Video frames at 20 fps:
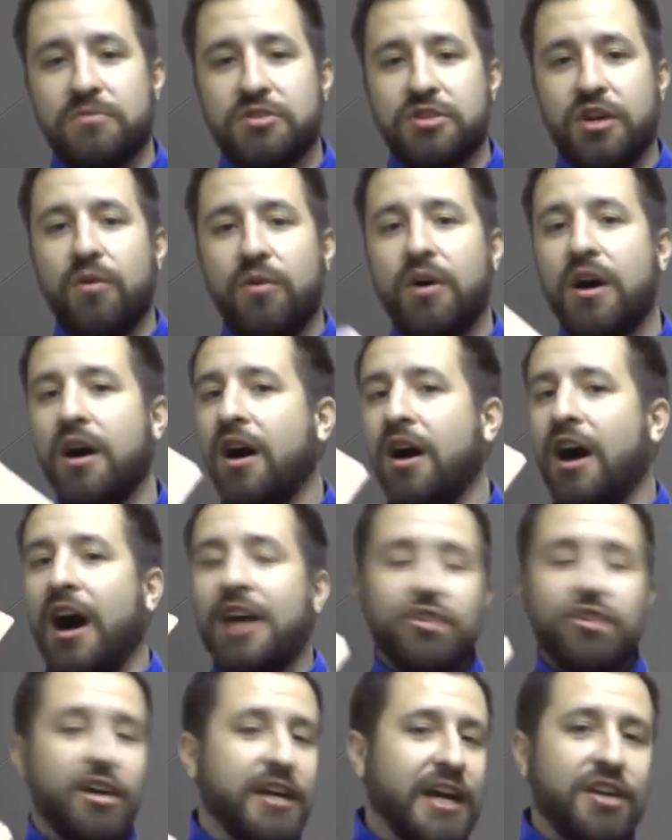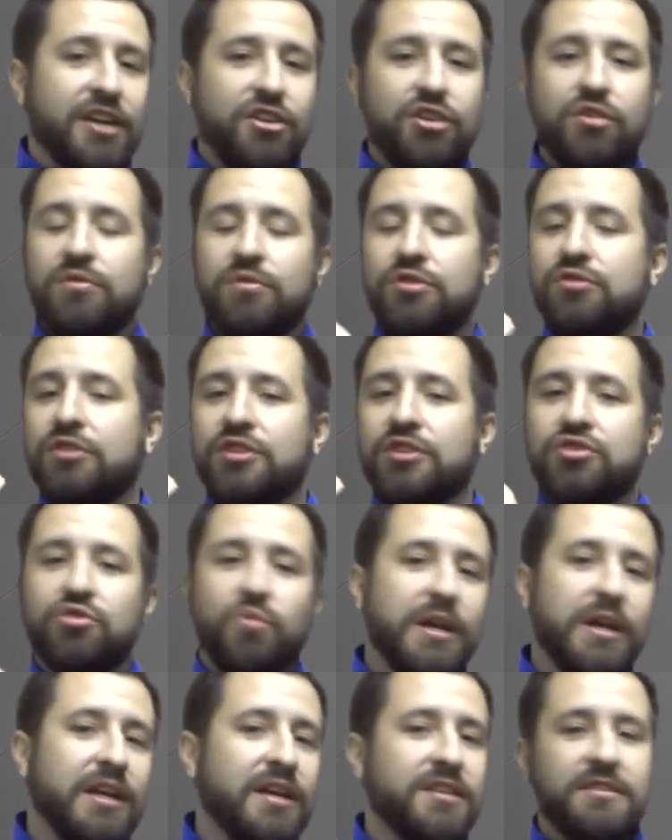So that's all you got to do. You can
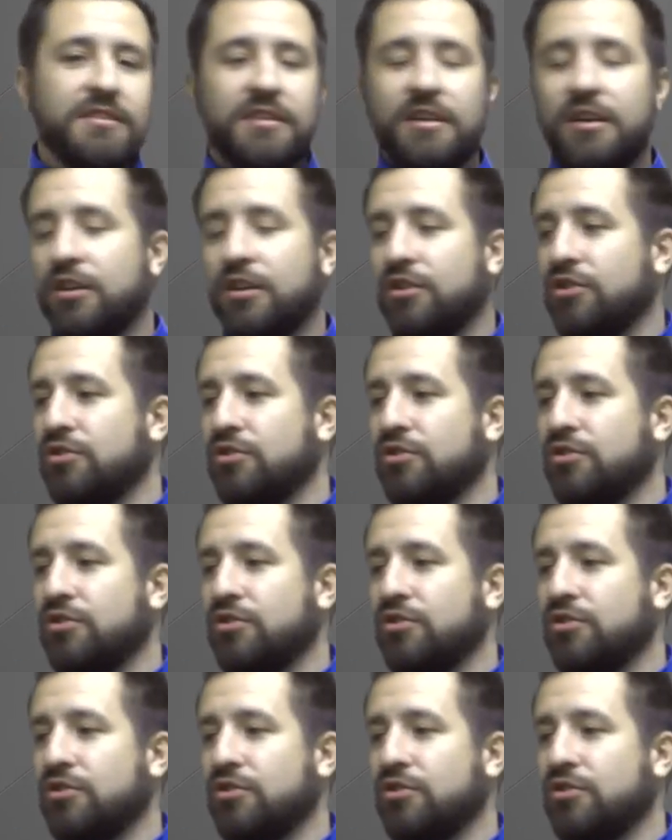tweet us,